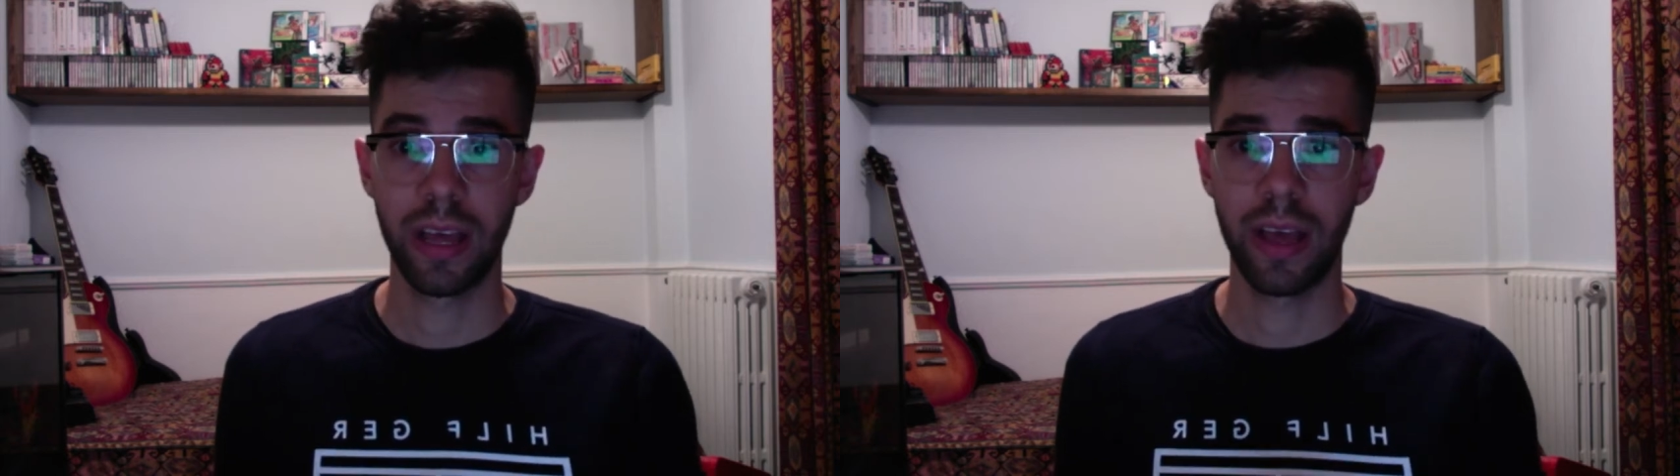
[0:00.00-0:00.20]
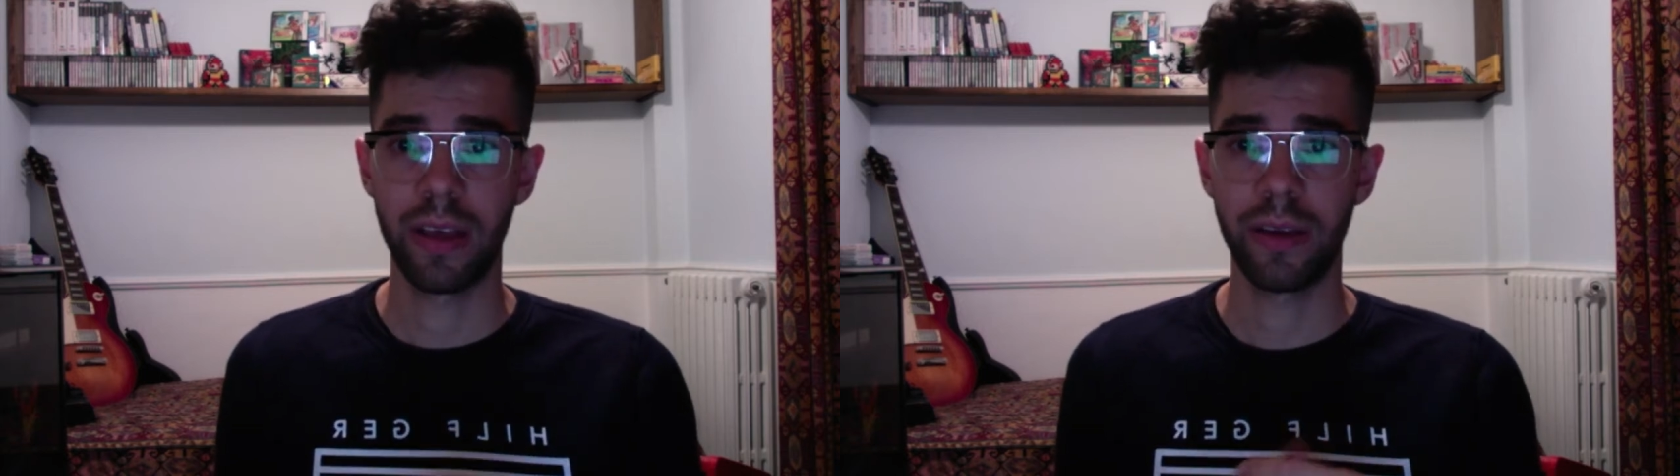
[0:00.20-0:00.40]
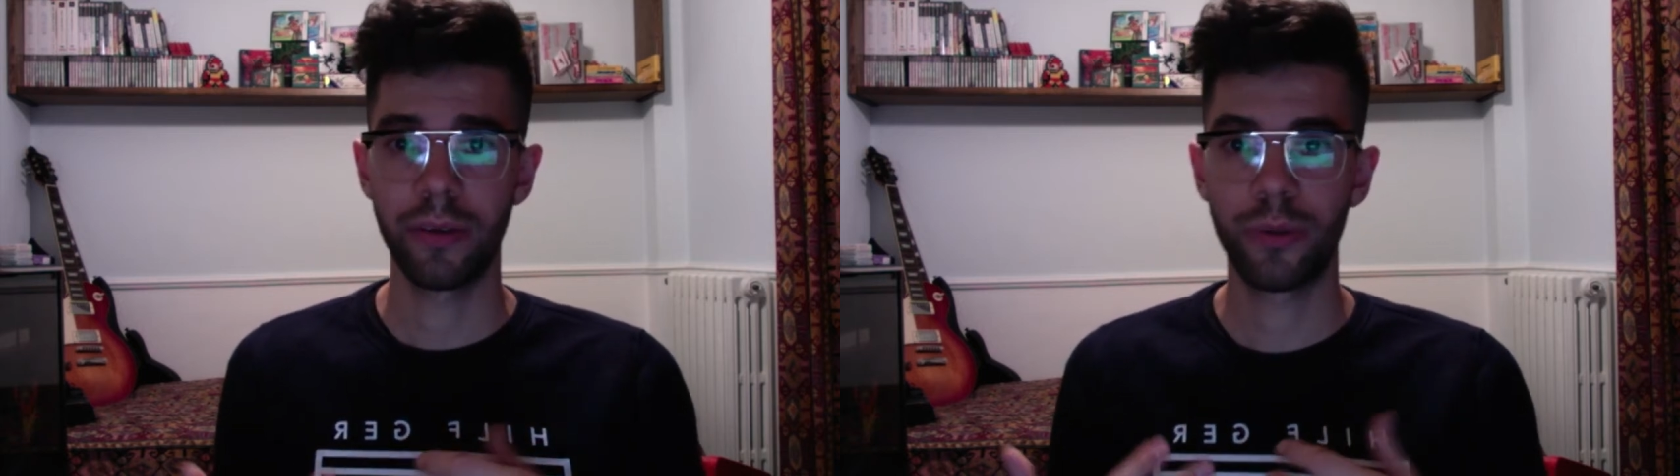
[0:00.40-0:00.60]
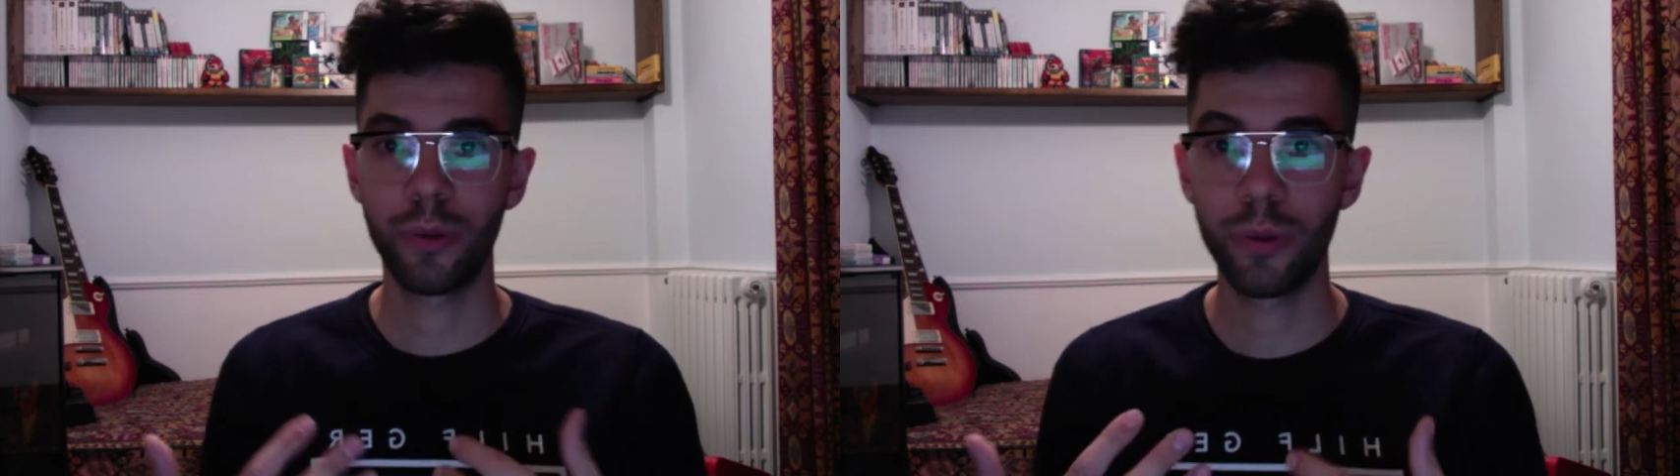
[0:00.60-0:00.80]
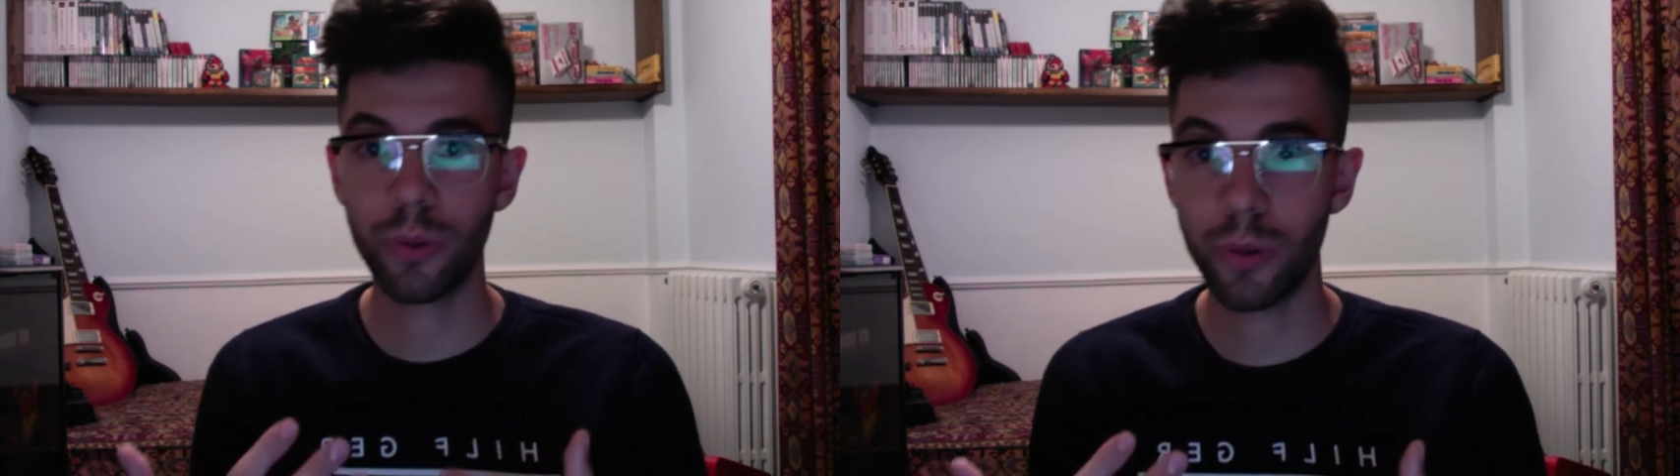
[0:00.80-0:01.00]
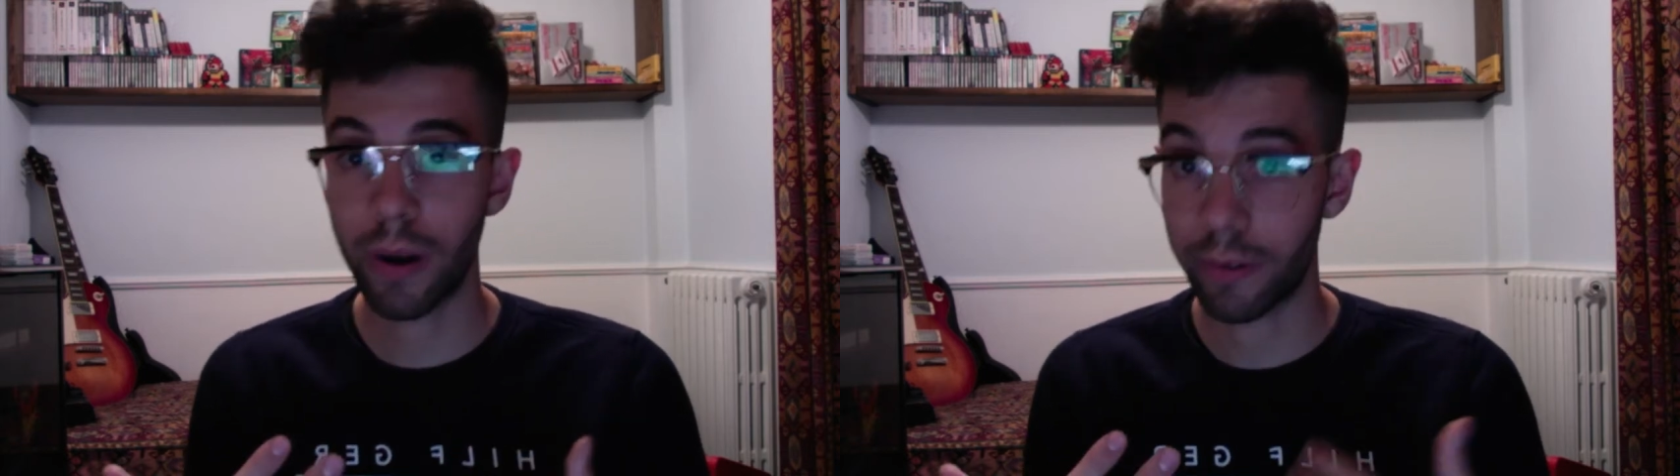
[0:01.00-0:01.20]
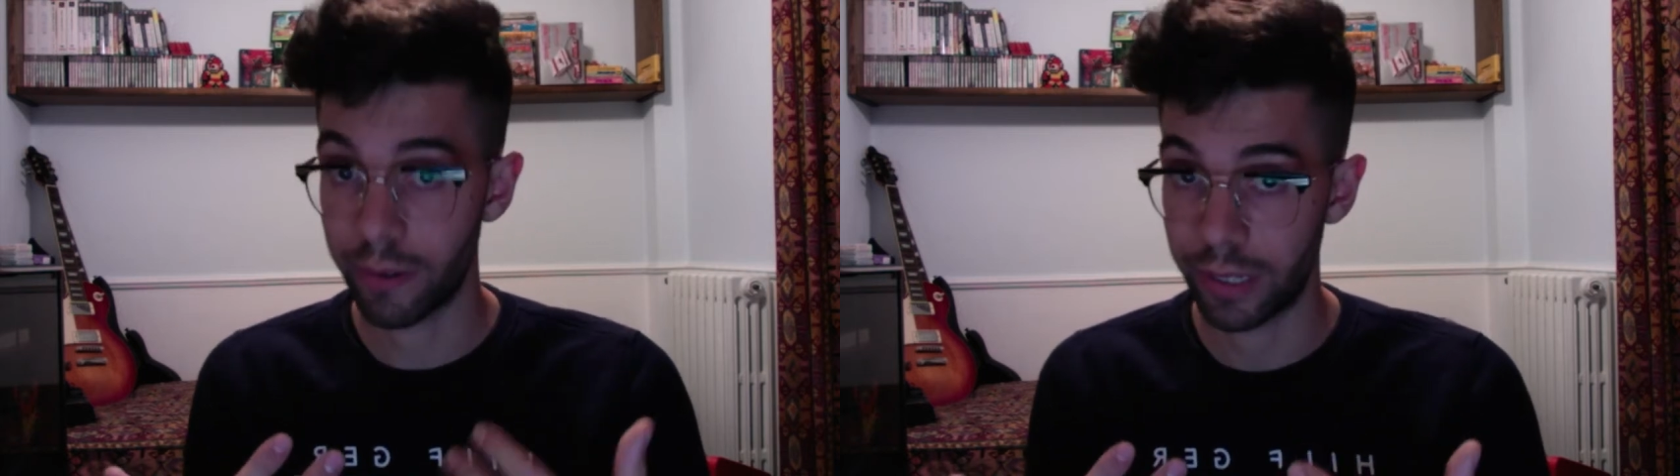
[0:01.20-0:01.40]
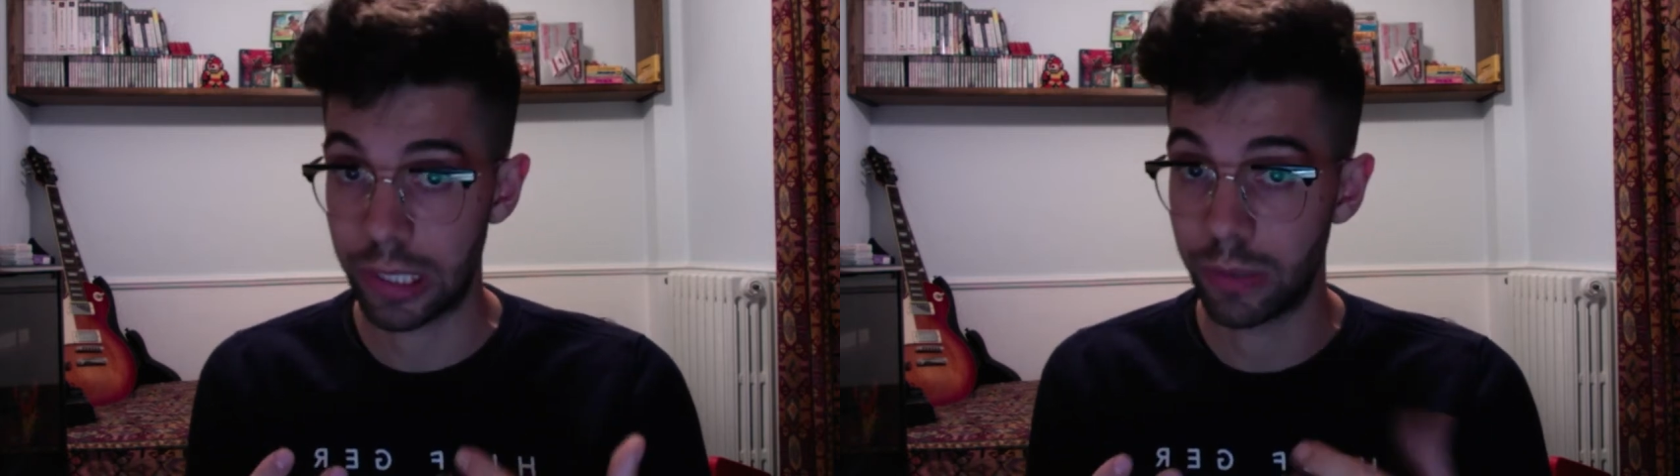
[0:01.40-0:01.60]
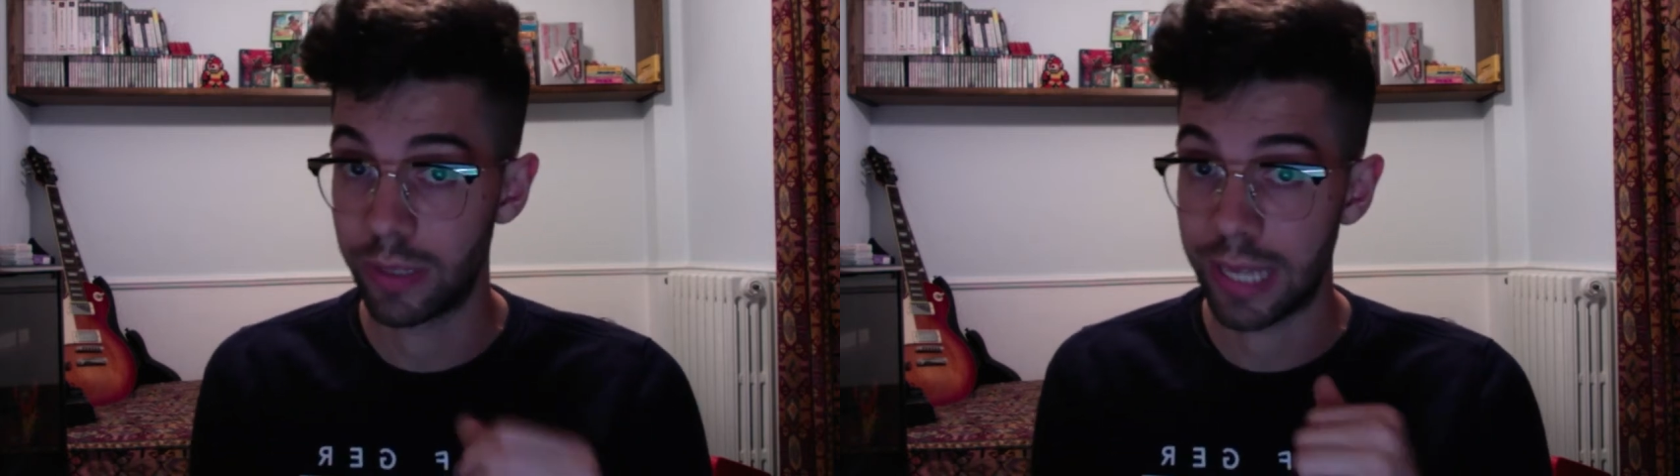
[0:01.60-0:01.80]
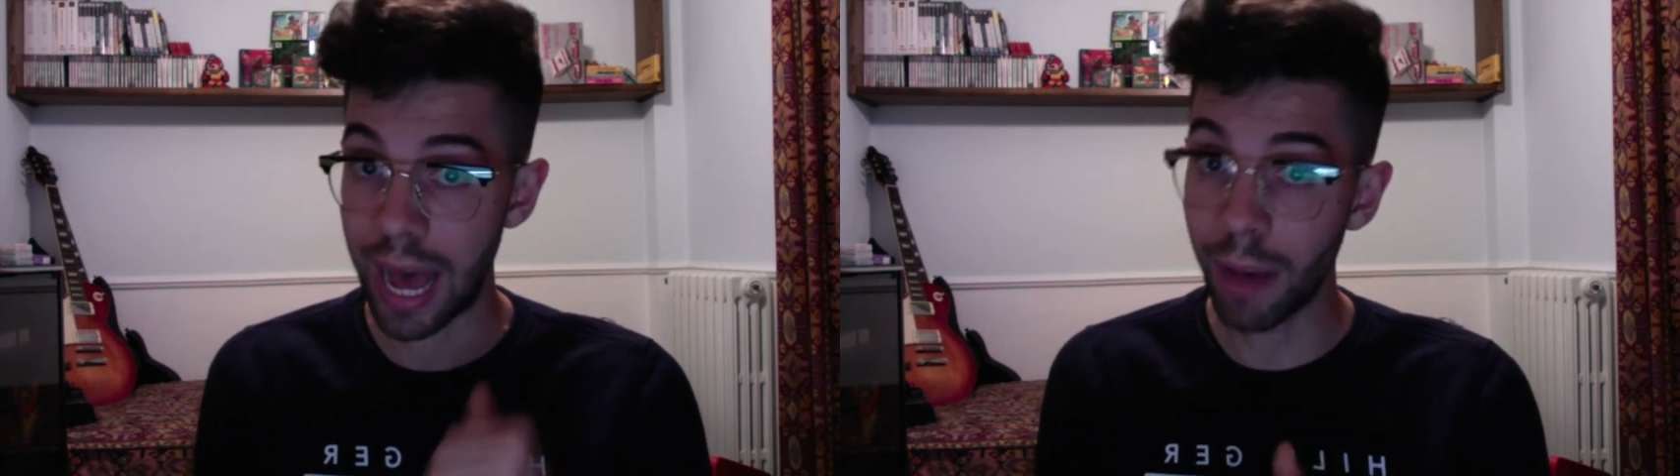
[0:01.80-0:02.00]
you are going to
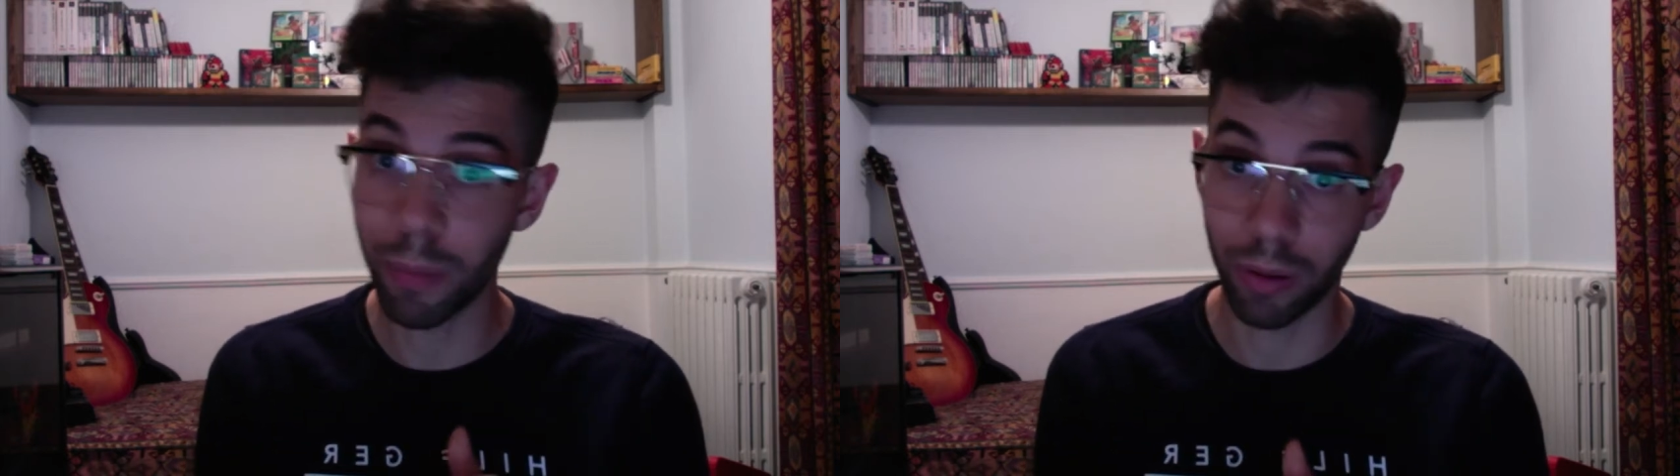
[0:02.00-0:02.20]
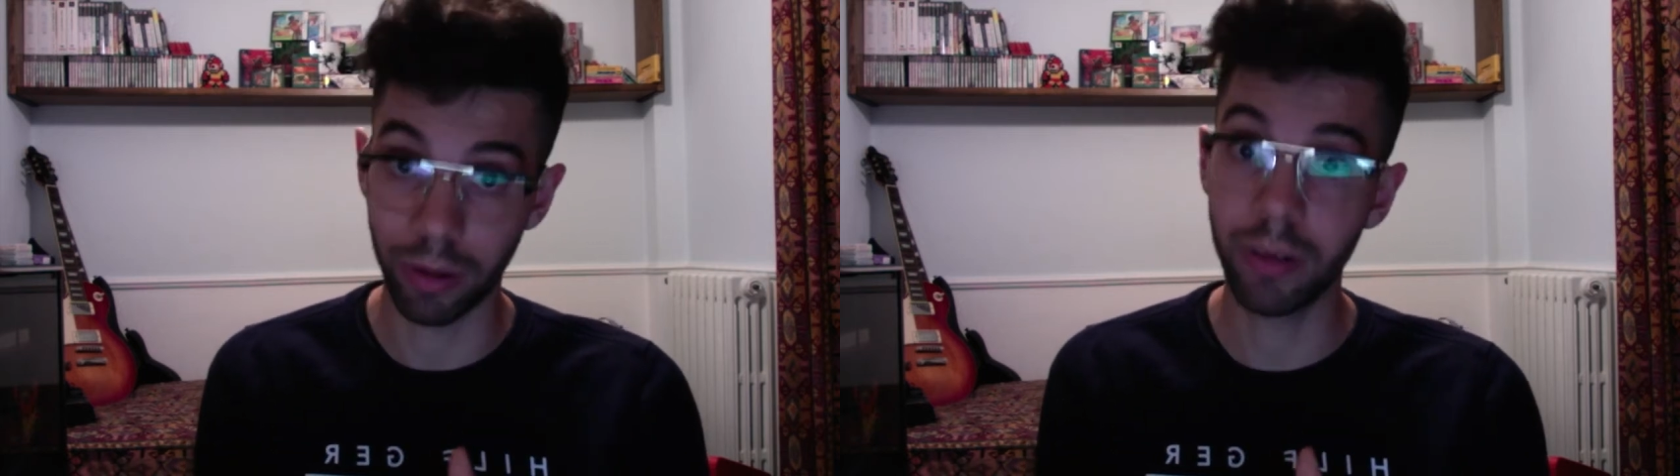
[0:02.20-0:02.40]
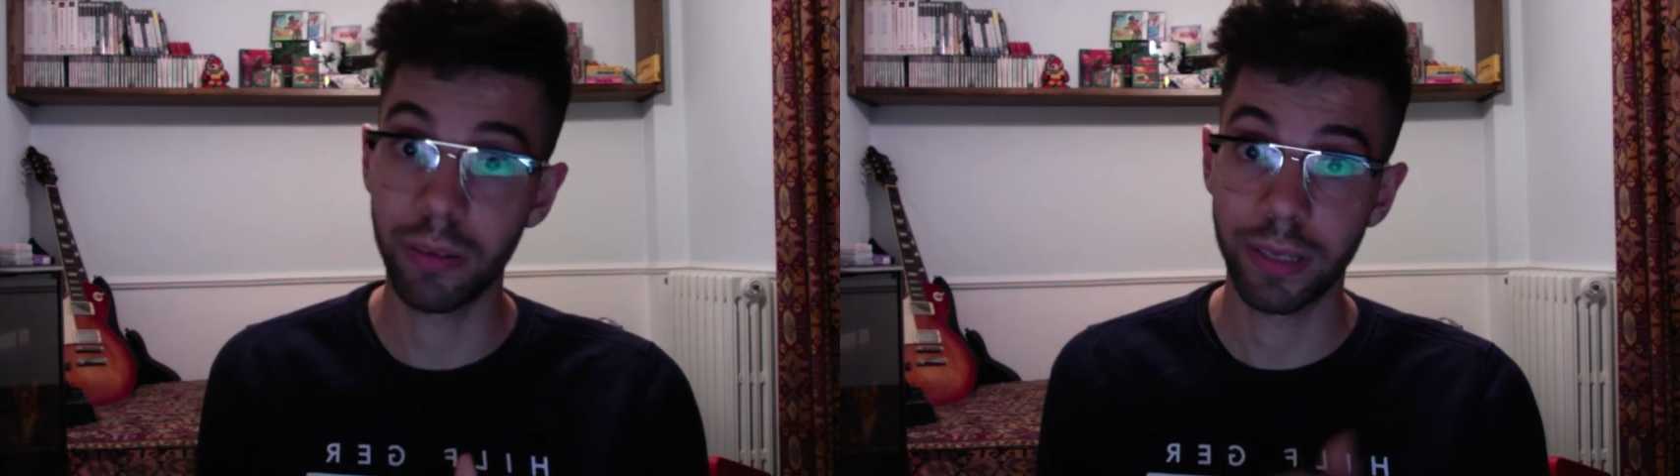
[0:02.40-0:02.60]
double